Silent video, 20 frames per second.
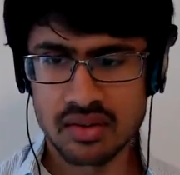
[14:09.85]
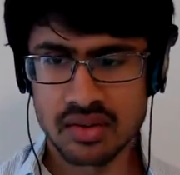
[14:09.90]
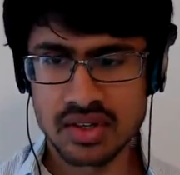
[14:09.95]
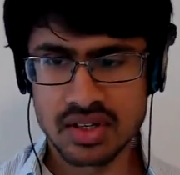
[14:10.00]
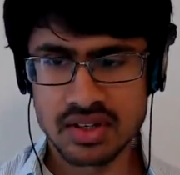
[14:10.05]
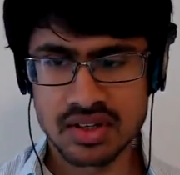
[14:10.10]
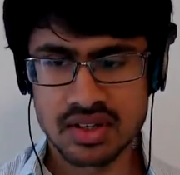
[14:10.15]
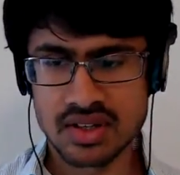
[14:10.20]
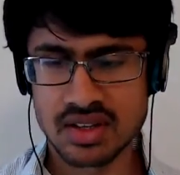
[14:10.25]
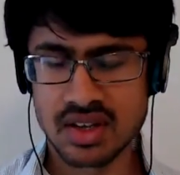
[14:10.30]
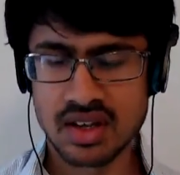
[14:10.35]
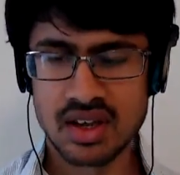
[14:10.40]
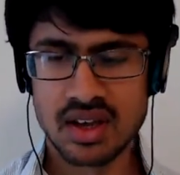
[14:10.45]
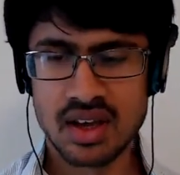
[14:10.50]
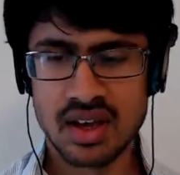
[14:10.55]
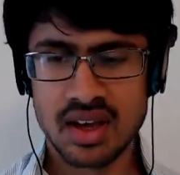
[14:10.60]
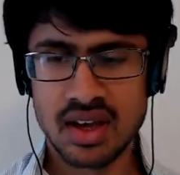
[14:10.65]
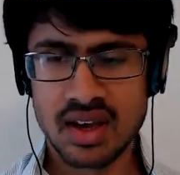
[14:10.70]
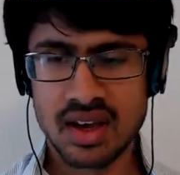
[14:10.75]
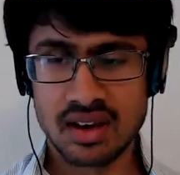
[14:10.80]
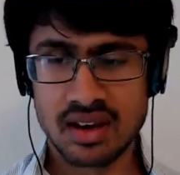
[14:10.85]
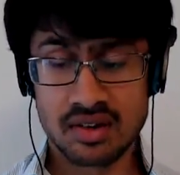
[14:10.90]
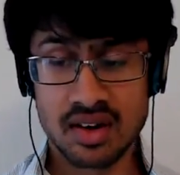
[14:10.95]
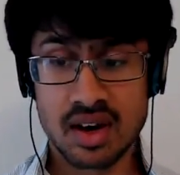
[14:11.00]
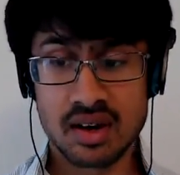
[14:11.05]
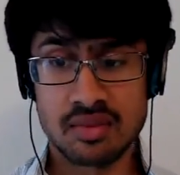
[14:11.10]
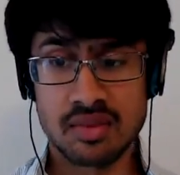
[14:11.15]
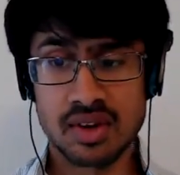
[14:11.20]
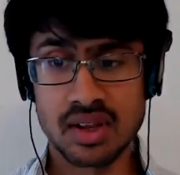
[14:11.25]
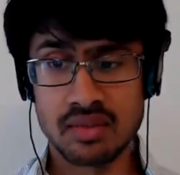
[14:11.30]
which is
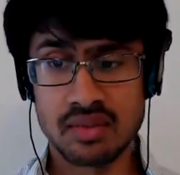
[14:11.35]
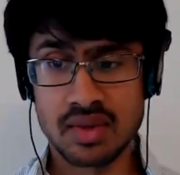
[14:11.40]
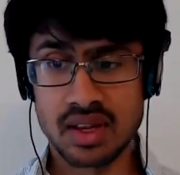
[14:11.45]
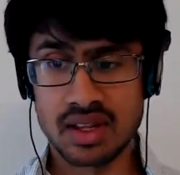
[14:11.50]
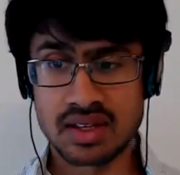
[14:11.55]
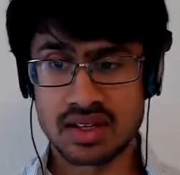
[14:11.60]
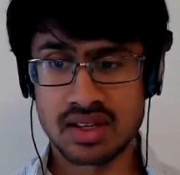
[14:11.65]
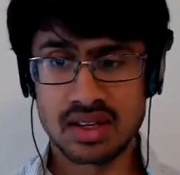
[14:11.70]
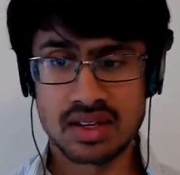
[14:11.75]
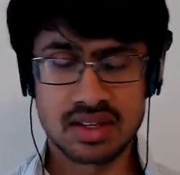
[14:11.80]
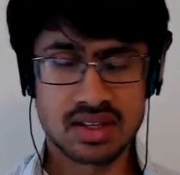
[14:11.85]
incredible. I mean, it's